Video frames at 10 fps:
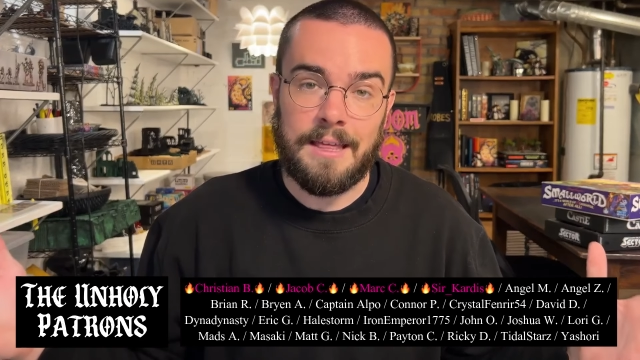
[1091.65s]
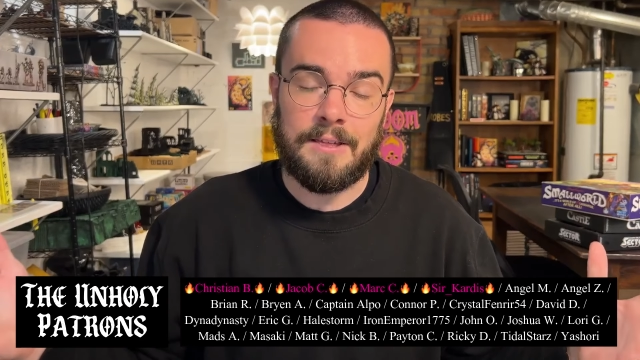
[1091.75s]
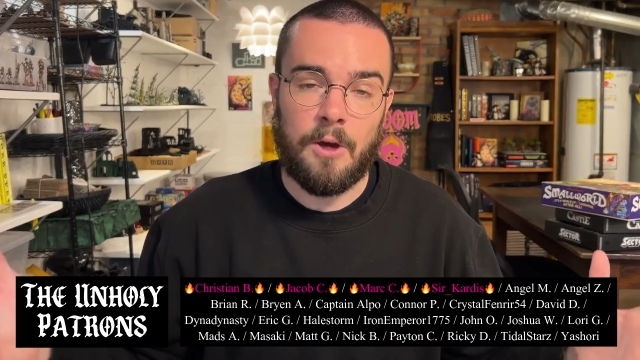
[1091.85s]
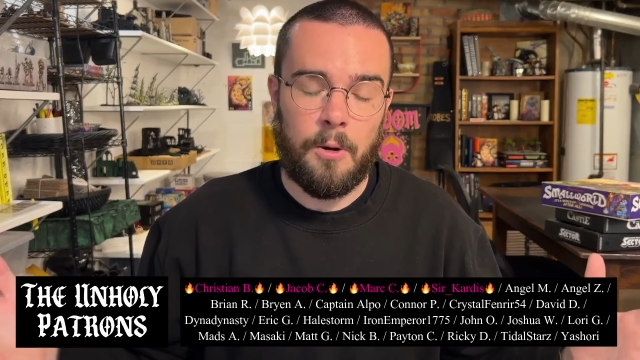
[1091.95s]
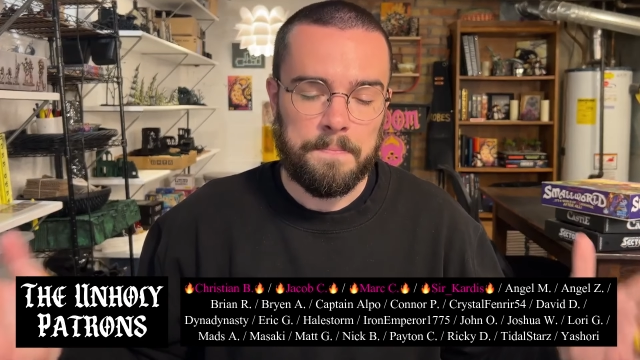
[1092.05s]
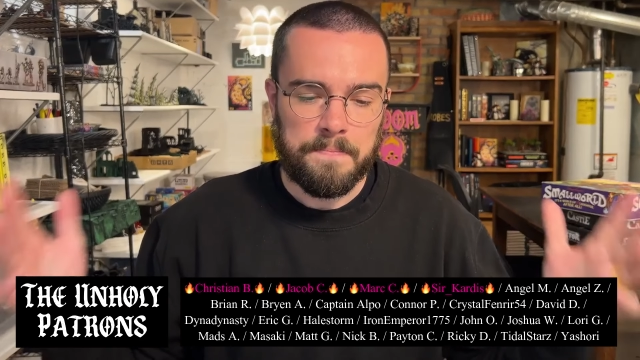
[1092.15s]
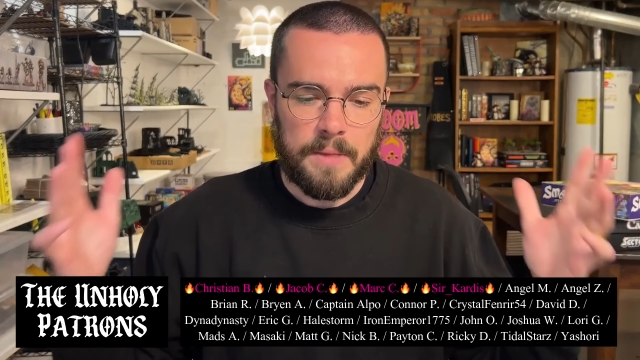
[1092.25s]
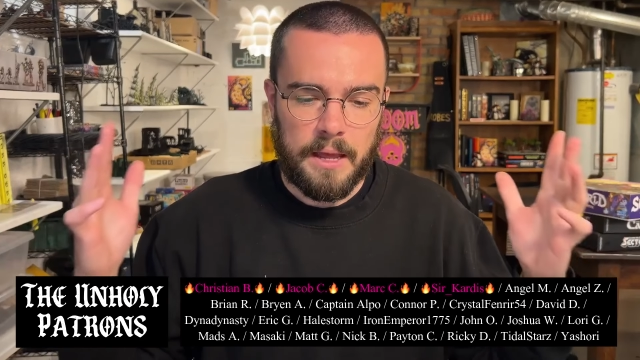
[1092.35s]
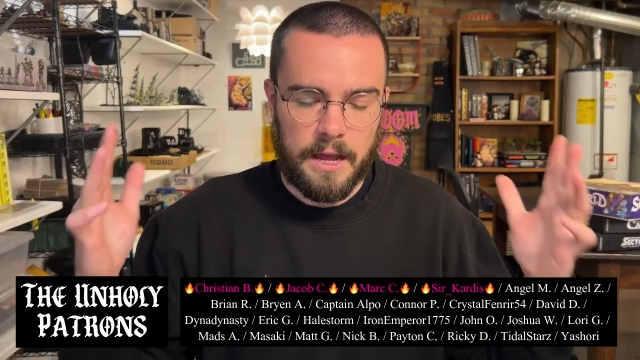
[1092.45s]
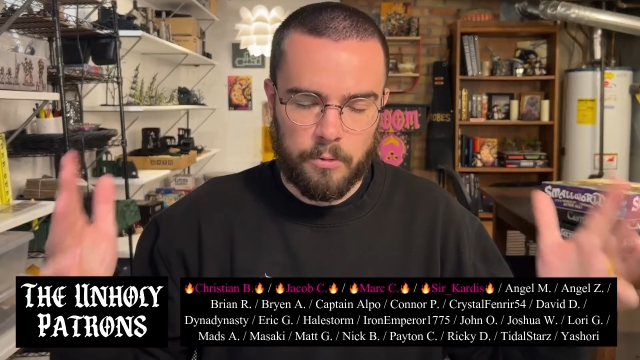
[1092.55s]
So
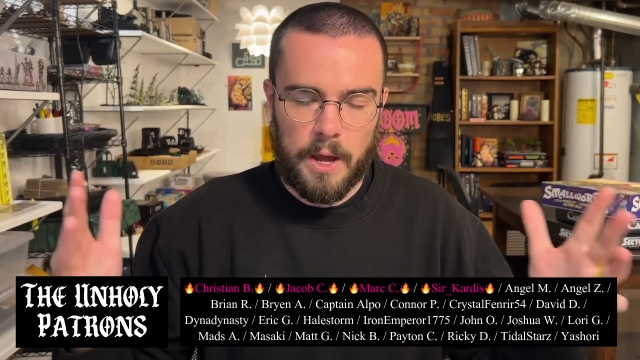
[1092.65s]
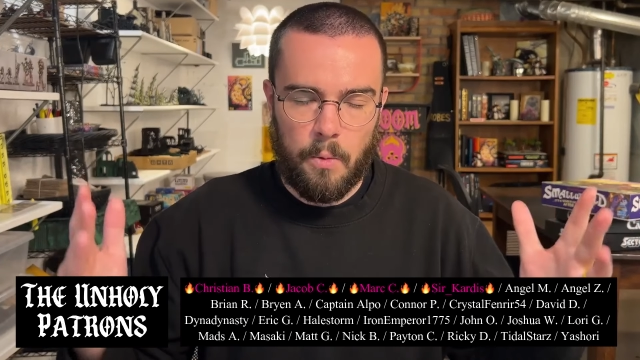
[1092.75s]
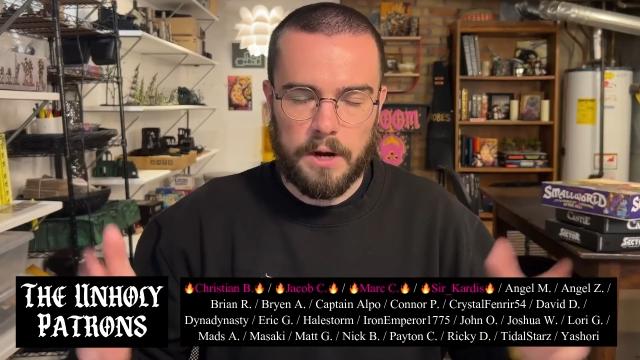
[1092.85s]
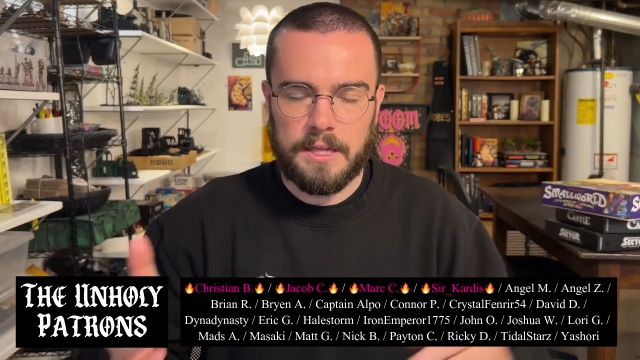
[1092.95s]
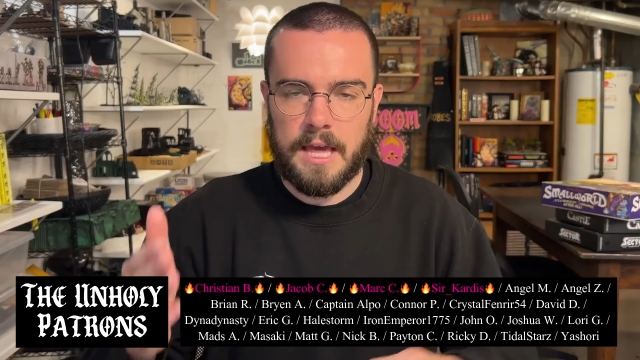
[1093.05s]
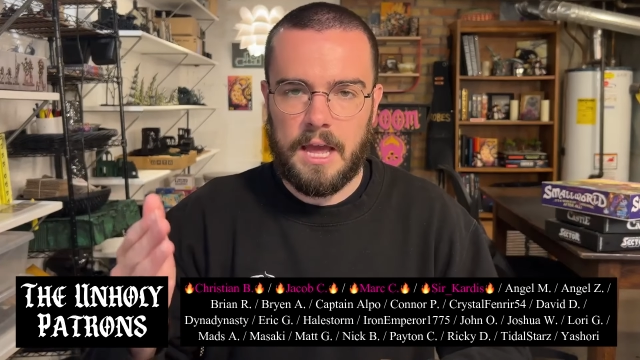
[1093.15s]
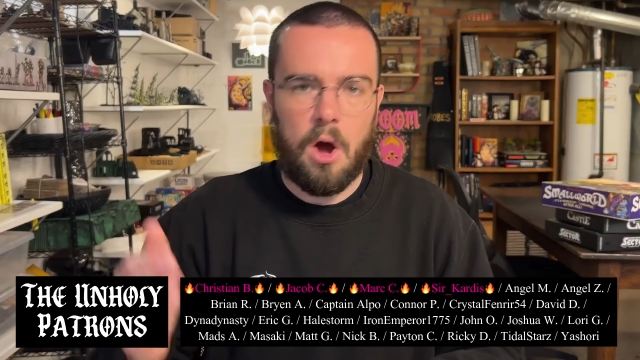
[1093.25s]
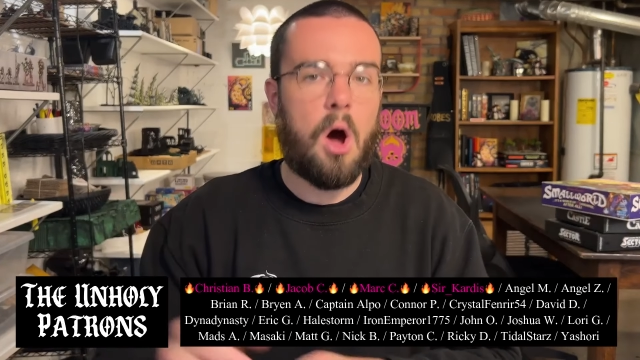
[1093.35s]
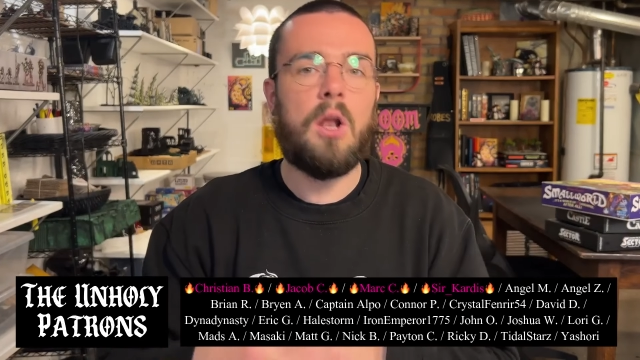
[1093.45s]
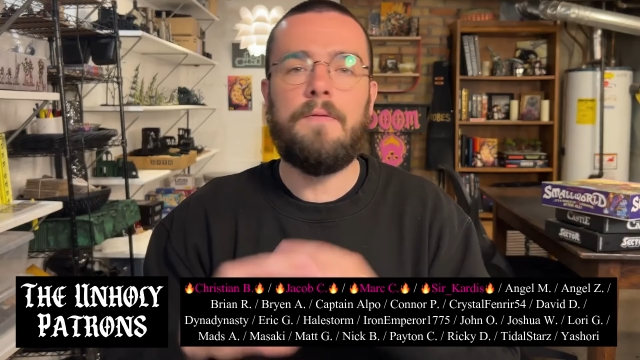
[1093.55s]
that's why I want to say
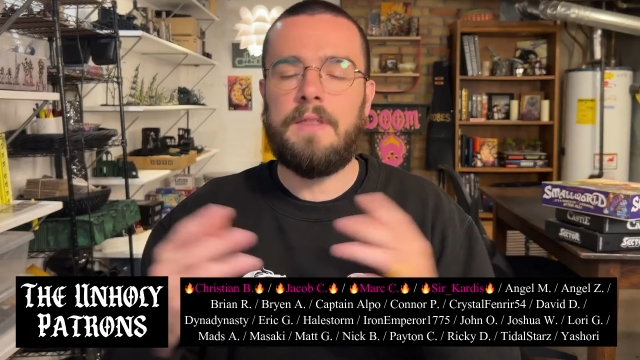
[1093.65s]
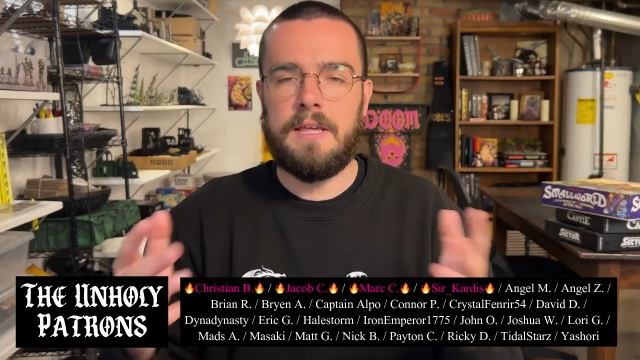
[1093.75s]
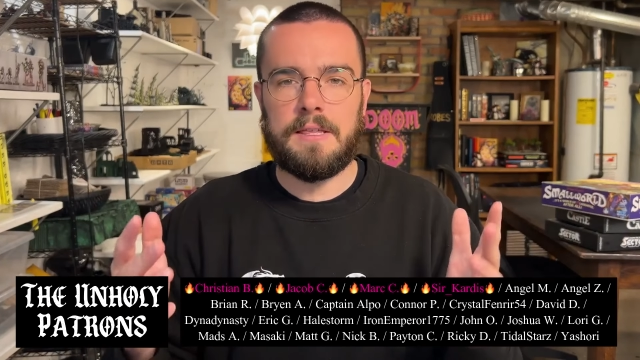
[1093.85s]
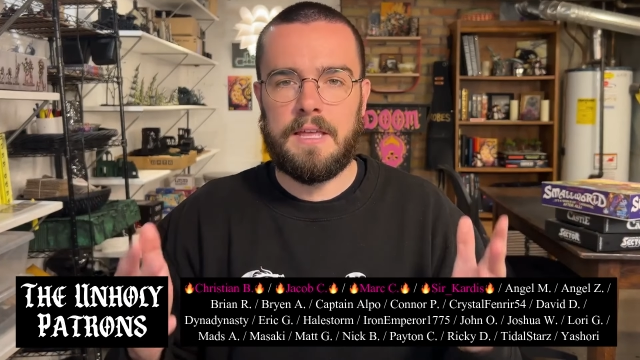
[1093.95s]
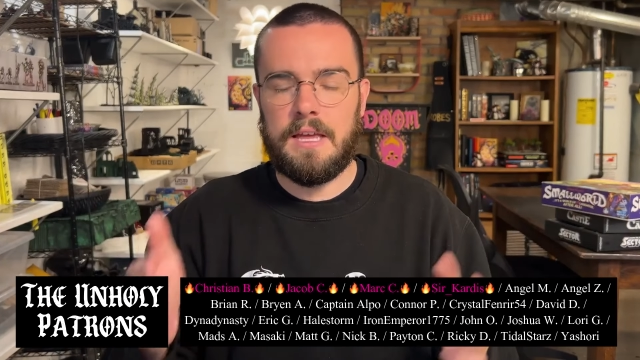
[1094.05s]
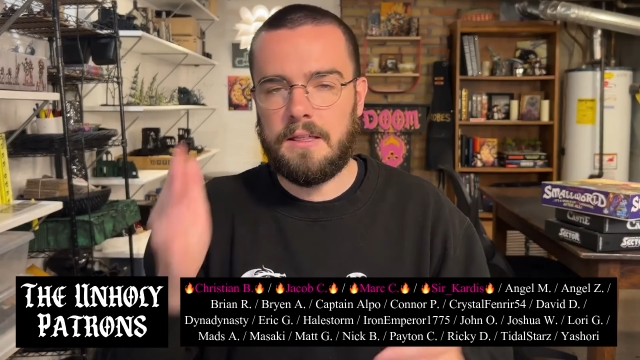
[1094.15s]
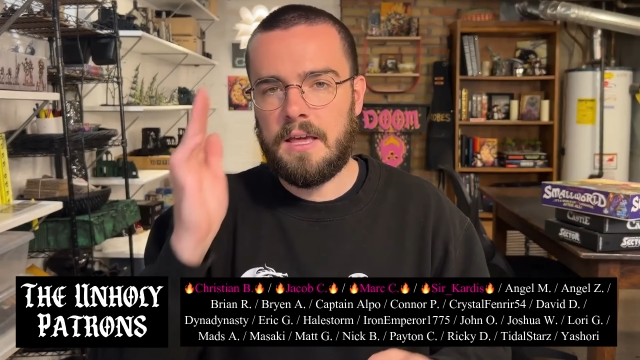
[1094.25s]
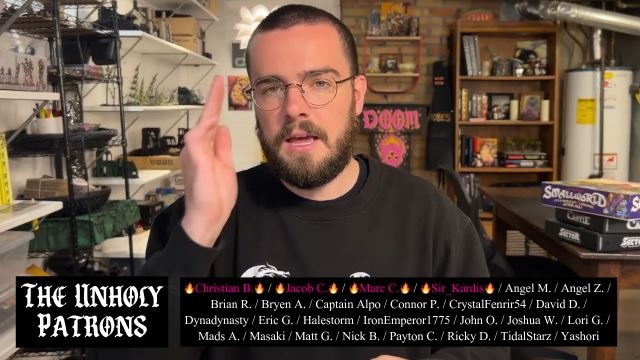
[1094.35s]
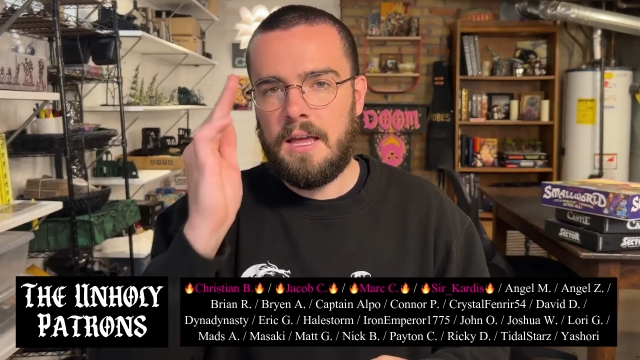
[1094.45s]
all of these things